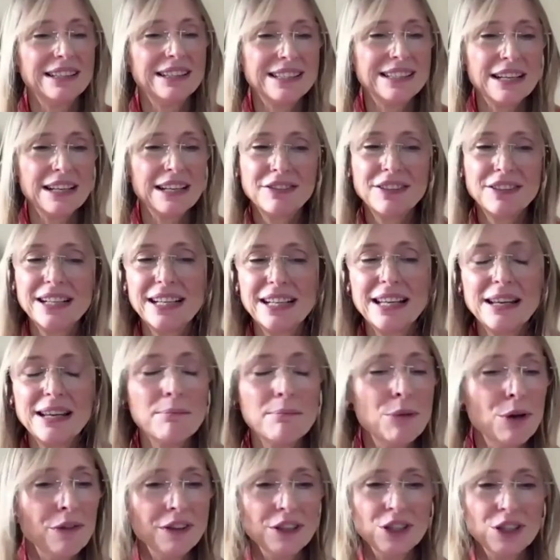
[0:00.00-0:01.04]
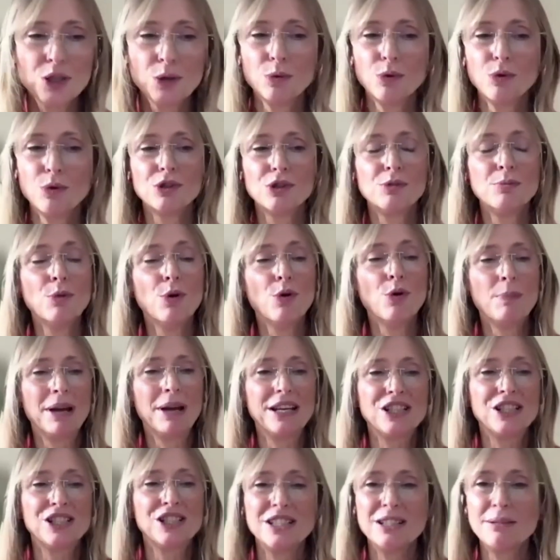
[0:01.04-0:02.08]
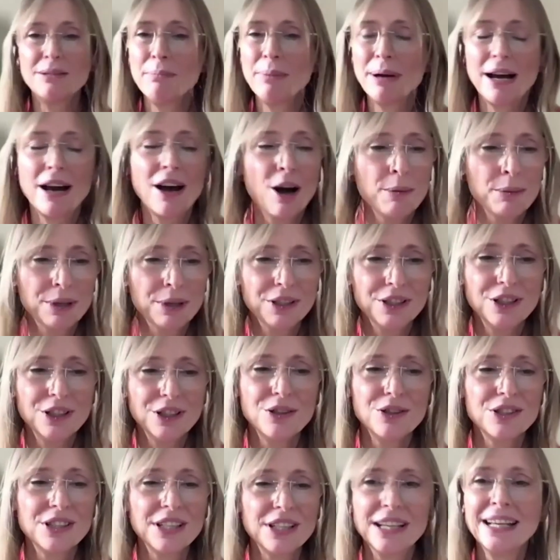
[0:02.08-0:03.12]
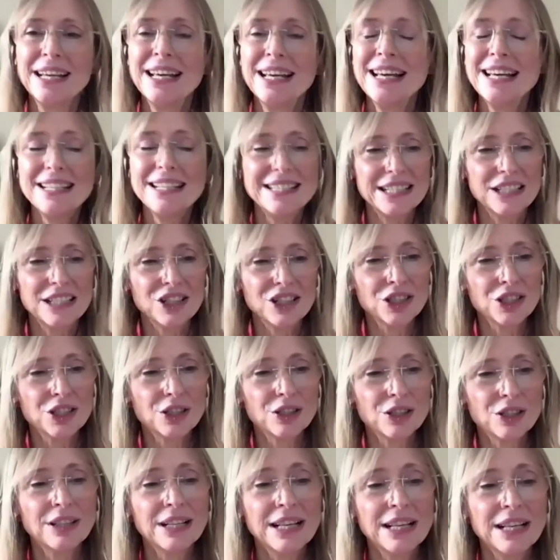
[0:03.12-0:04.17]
definitely moving towards more patient empowerment using digital.